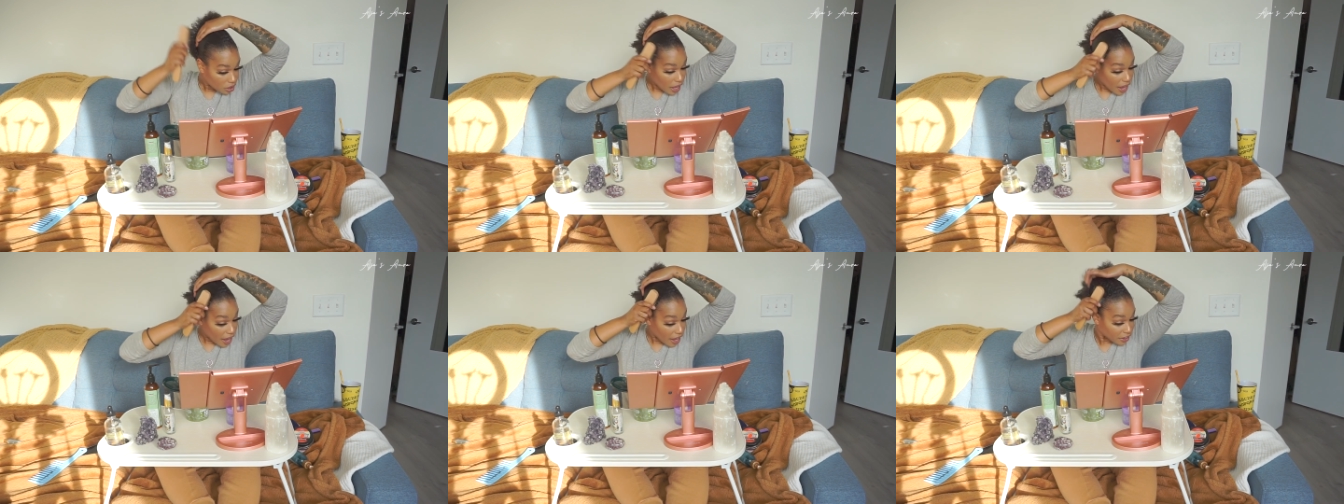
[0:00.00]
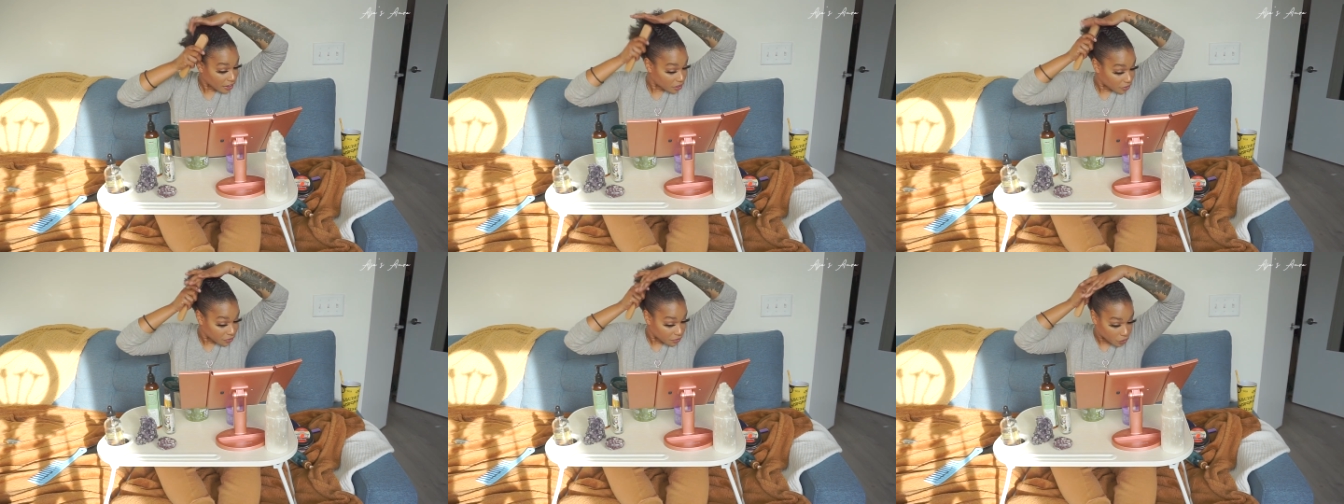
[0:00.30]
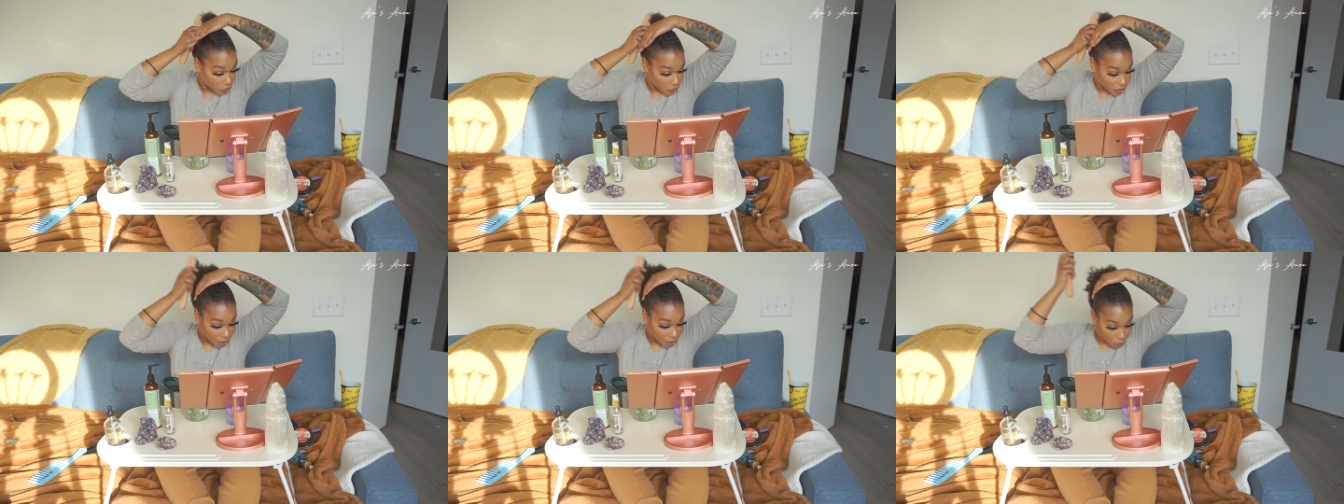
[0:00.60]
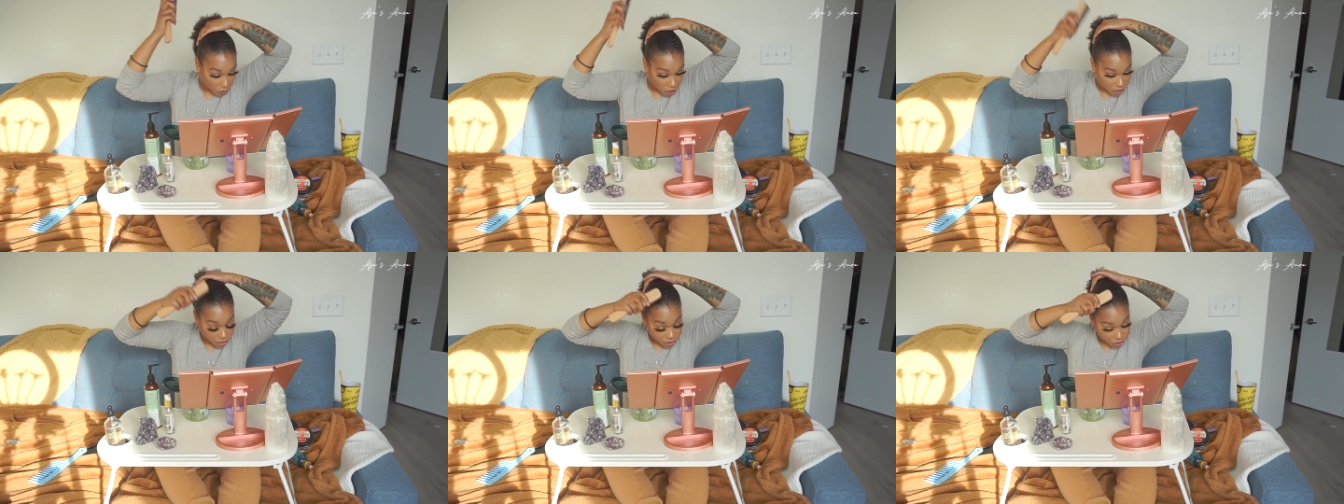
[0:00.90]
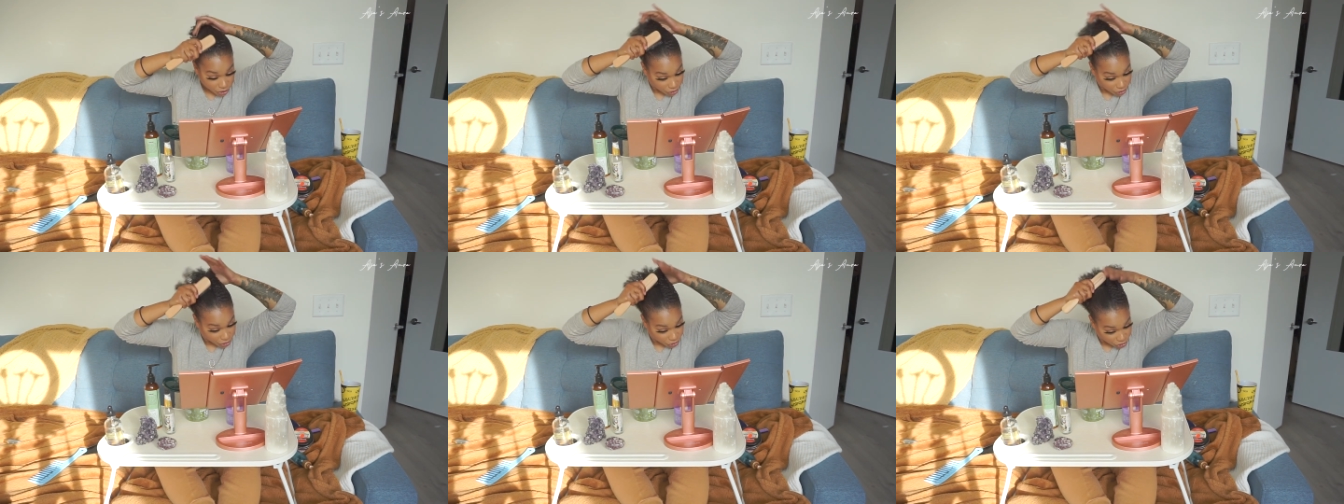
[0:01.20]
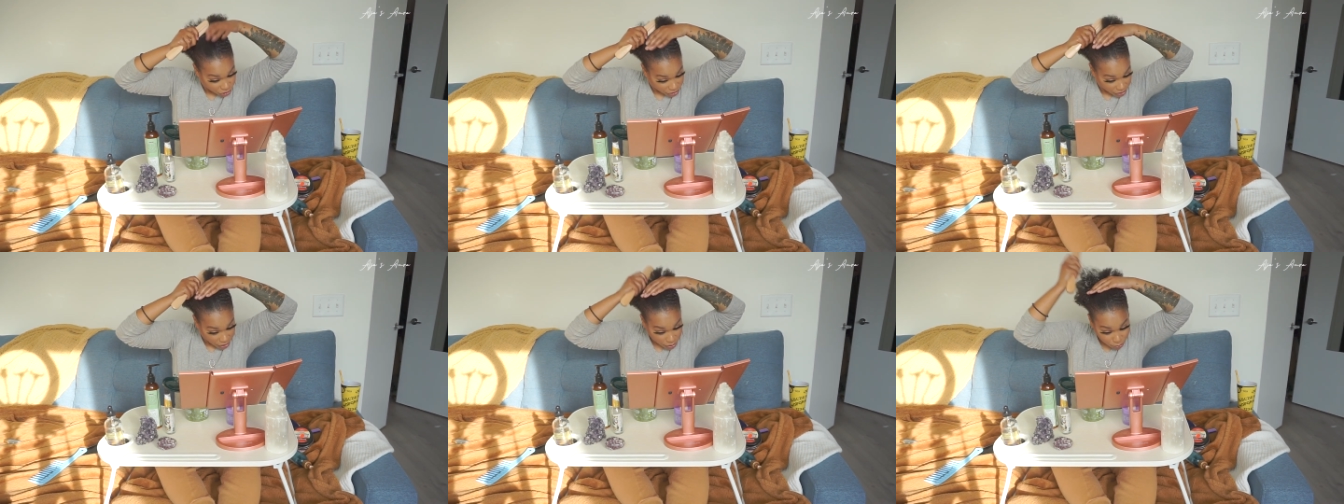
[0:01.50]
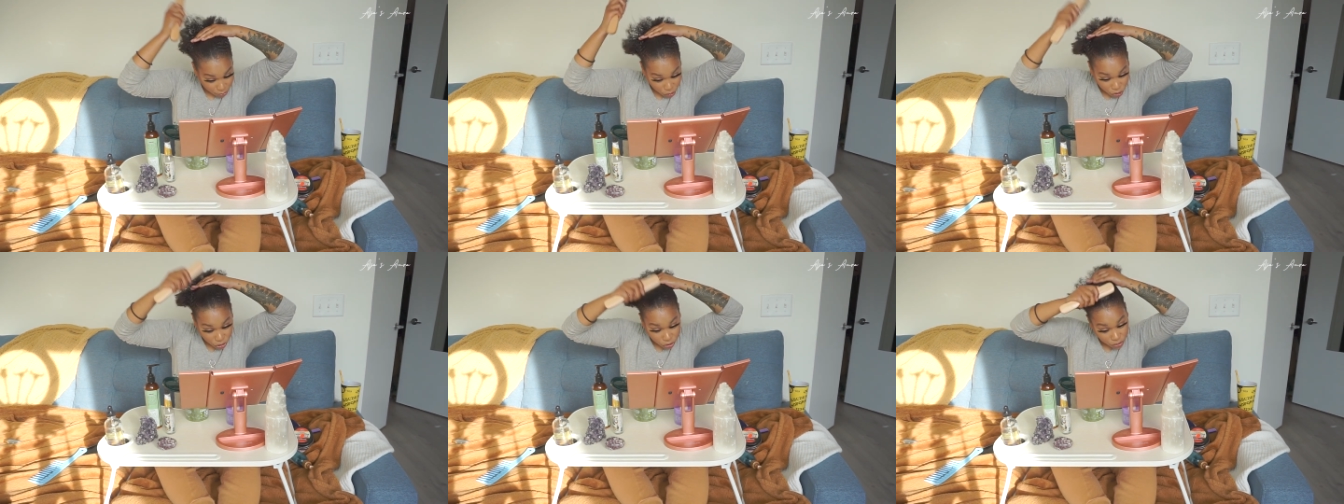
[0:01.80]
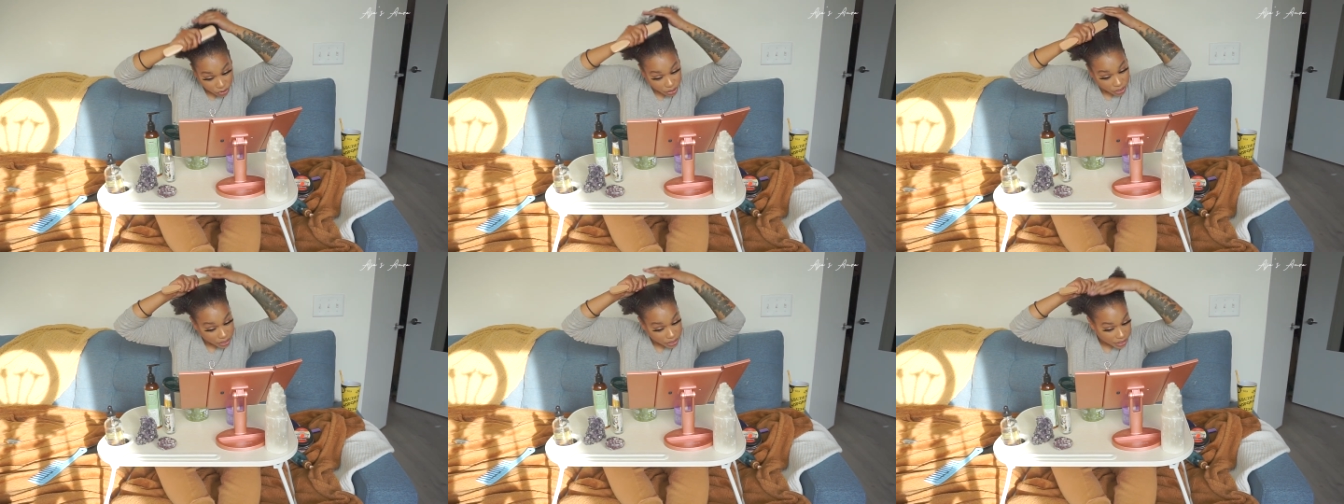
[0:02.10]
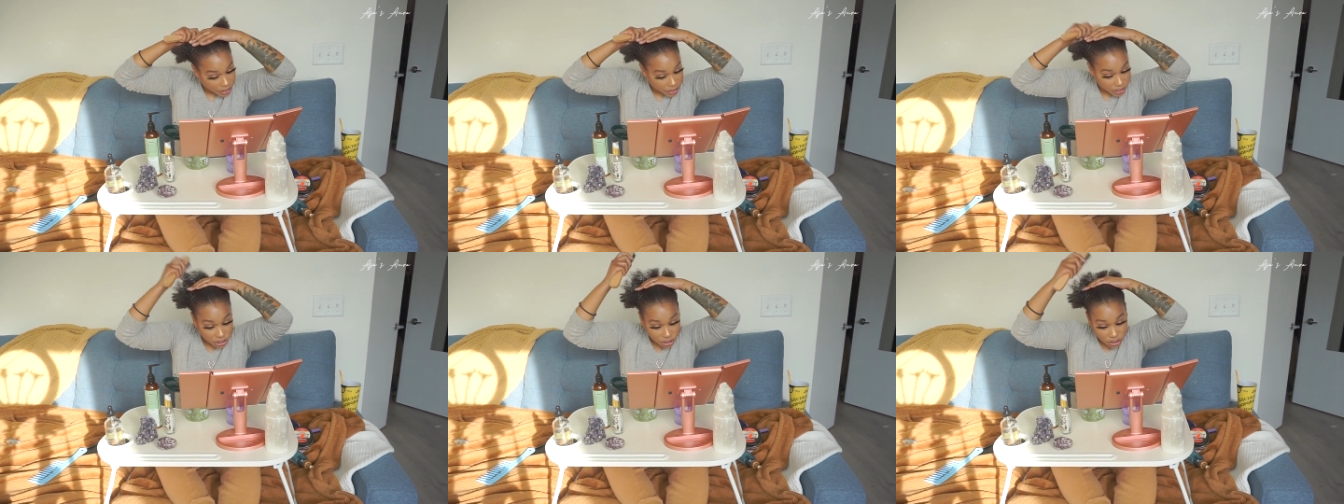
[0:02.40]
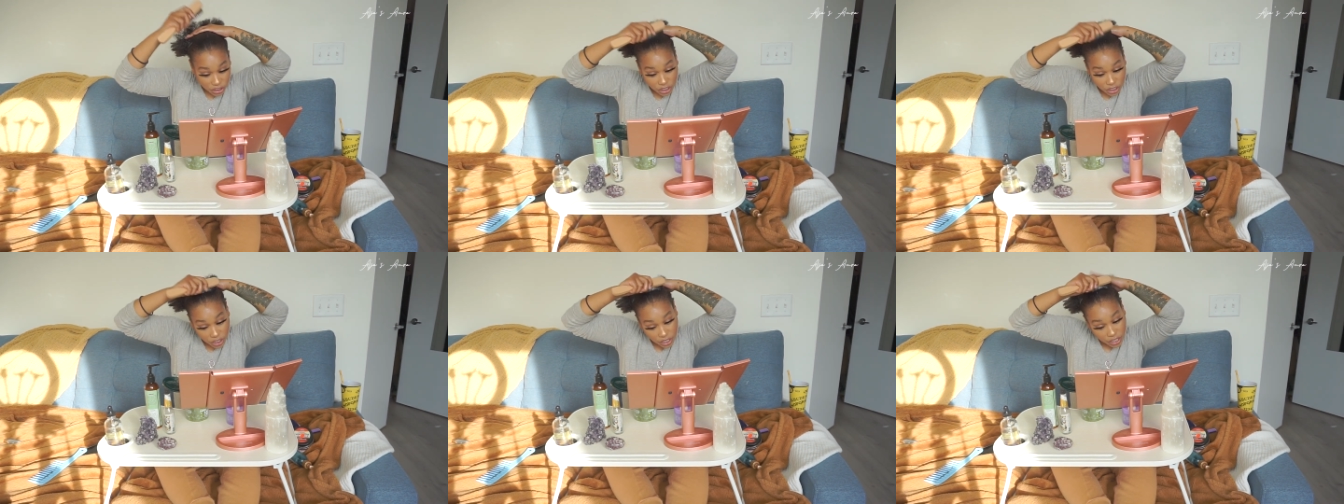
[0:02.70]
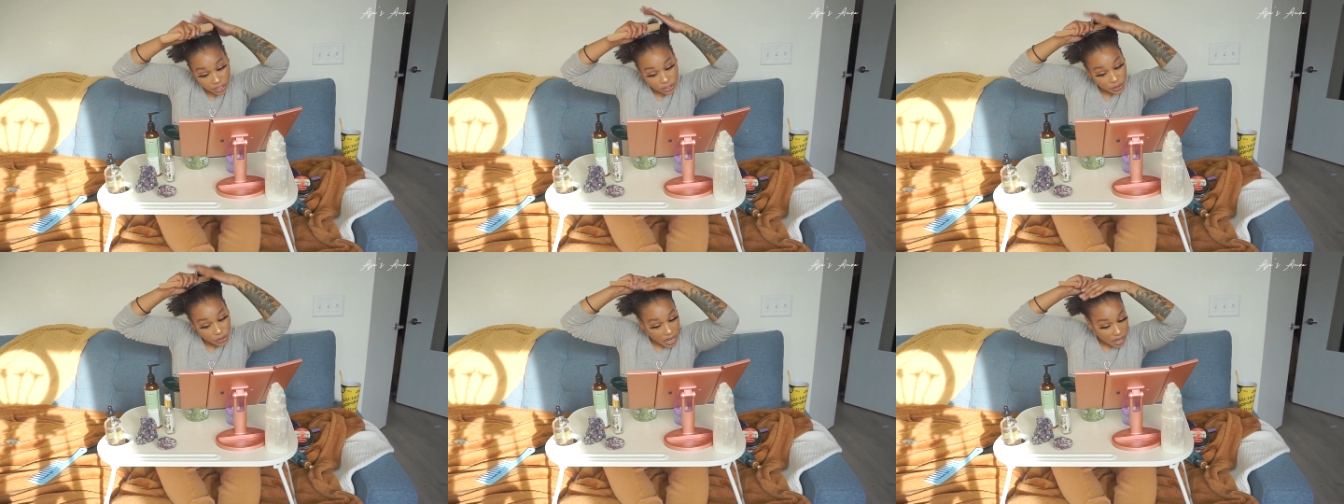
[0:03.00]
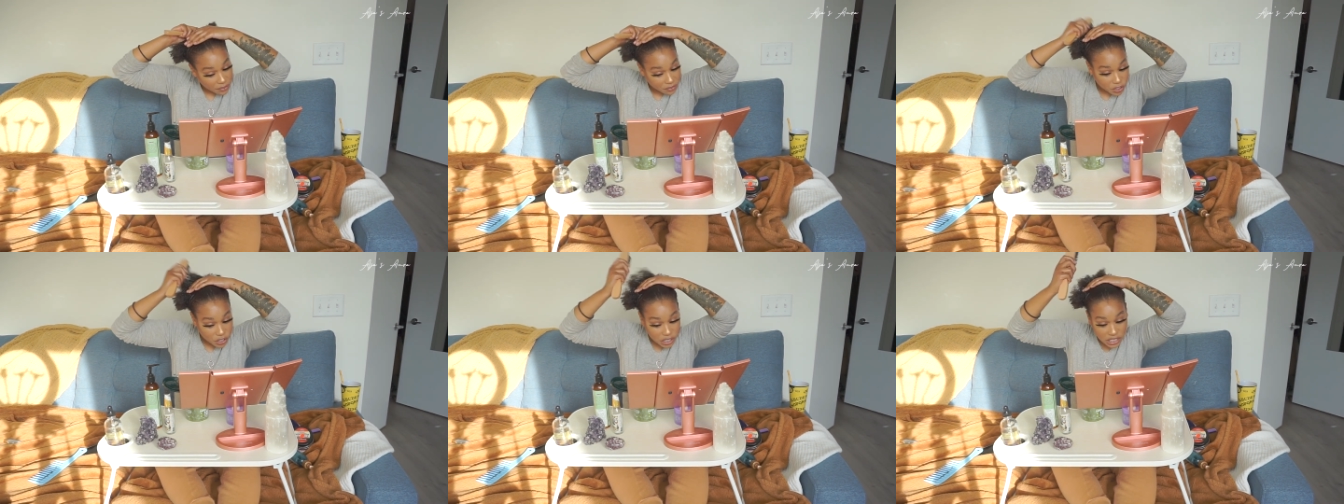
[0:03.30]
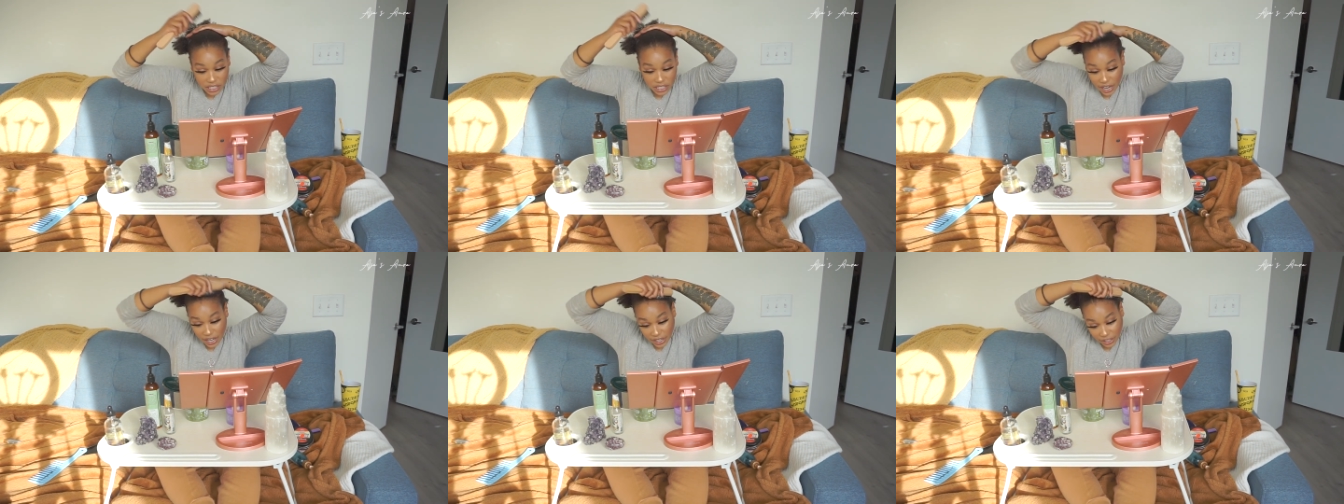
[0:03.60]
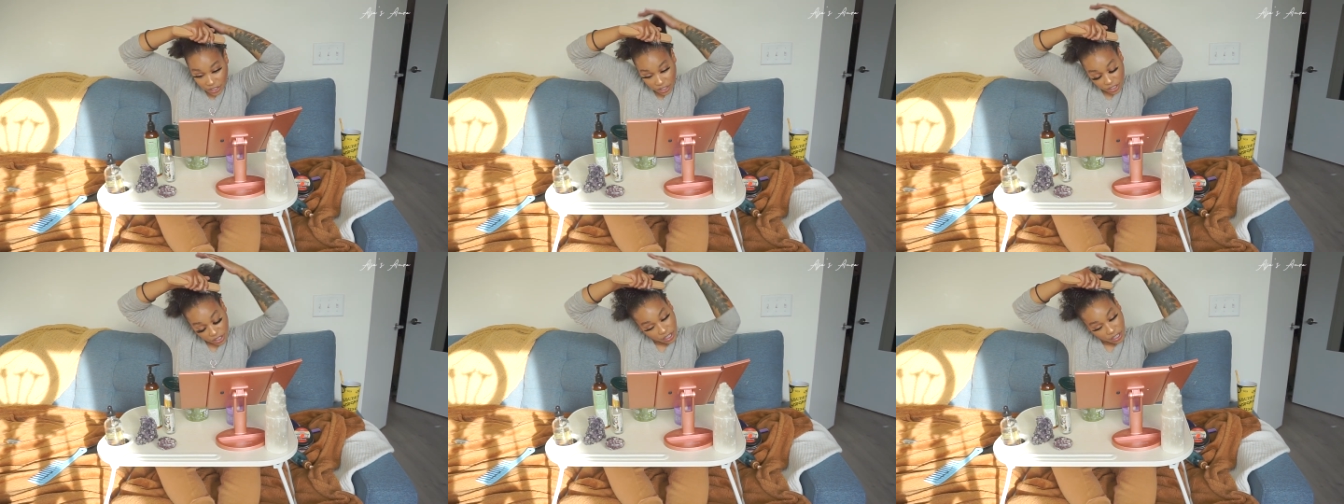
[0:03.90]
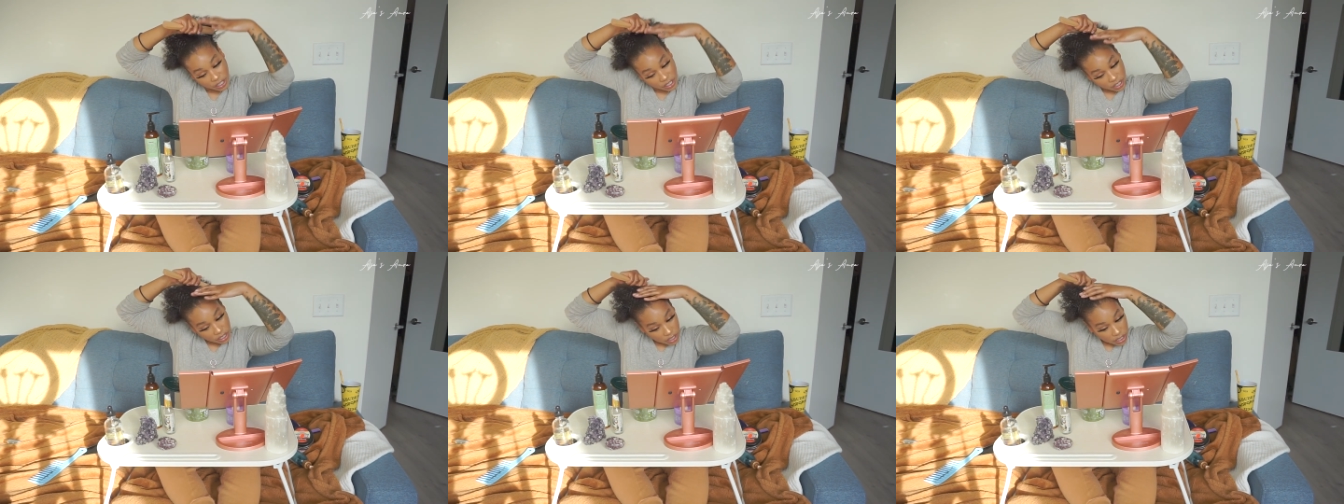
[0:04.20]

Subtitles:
Add the Florida water to your shampoo or conditioner, and you have to say your